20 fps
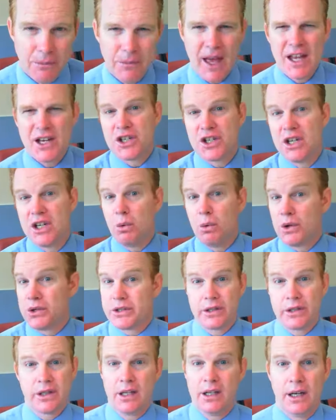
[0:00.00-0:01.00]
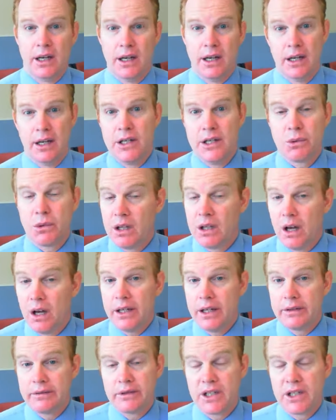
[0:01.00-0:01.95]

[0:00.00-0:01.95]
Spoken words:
that. She wasn't an Israelite.